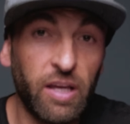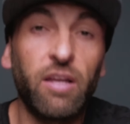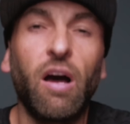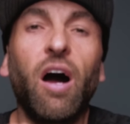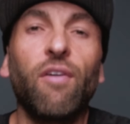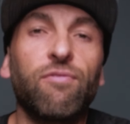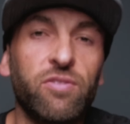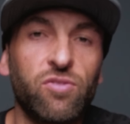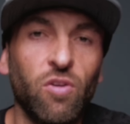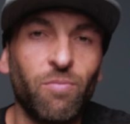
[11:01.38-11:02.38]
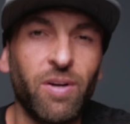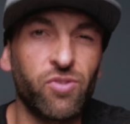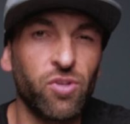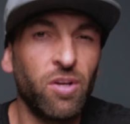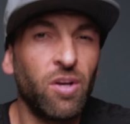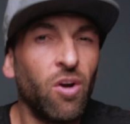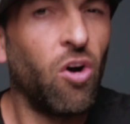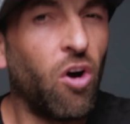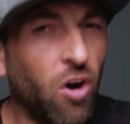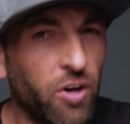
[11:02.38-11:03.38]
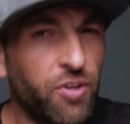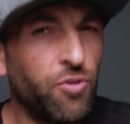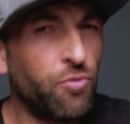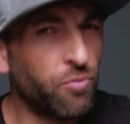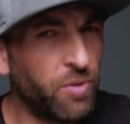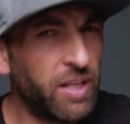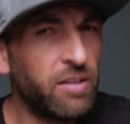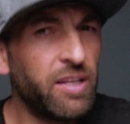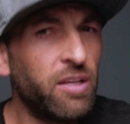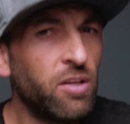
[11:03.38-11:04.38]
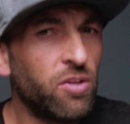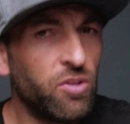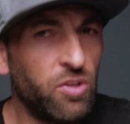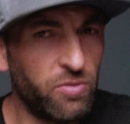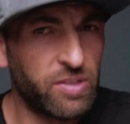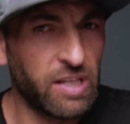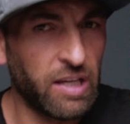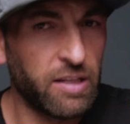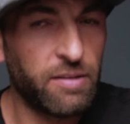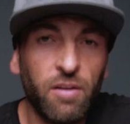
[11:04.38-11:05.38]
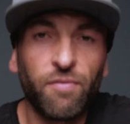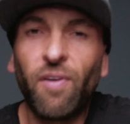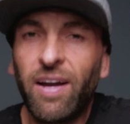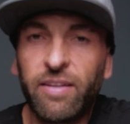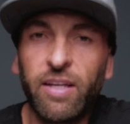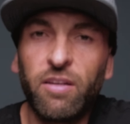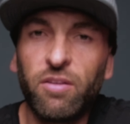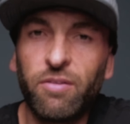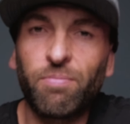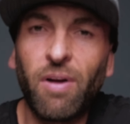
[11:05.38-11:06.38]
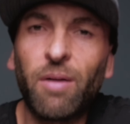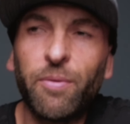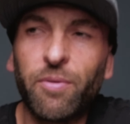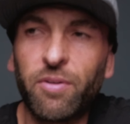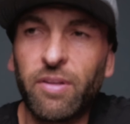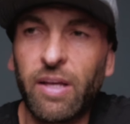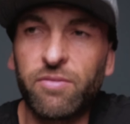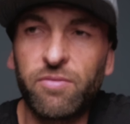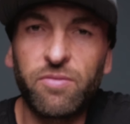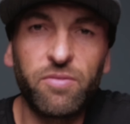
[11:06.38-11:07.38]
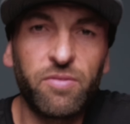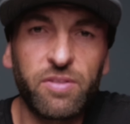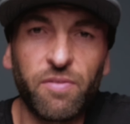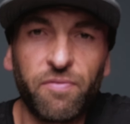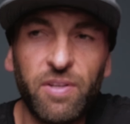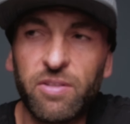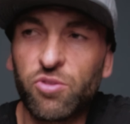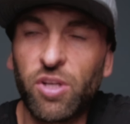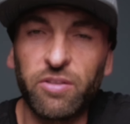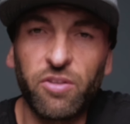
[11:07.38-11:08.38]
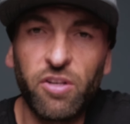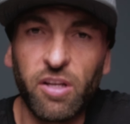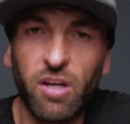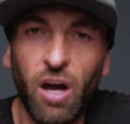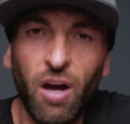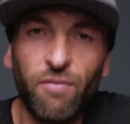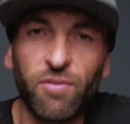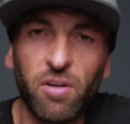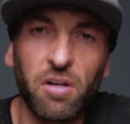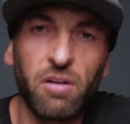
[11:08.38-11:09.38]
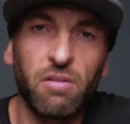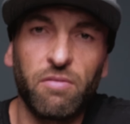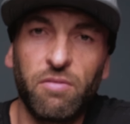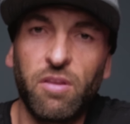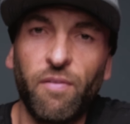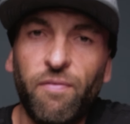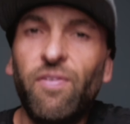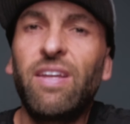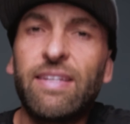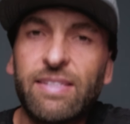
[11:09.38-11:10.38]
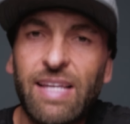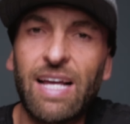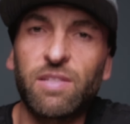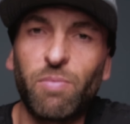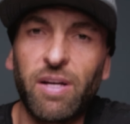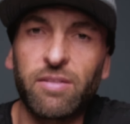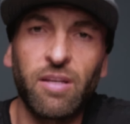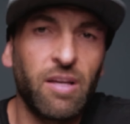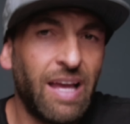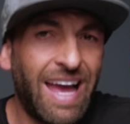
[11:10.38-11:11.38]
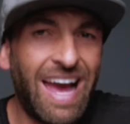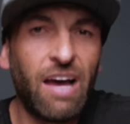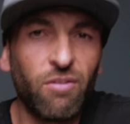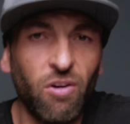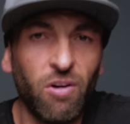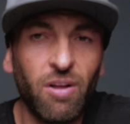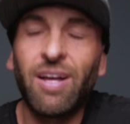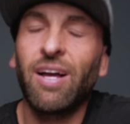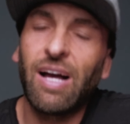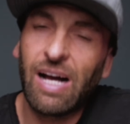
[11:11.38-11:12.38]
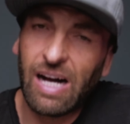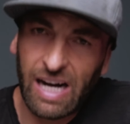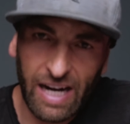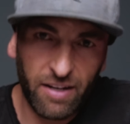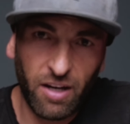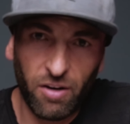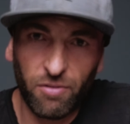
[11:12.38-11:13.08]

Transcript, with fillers: it offers so much, are you really using it? Finally, you're probably wondering, like, dude, this is a fitness channel. You didn't cover the fitness aspect at all. I know.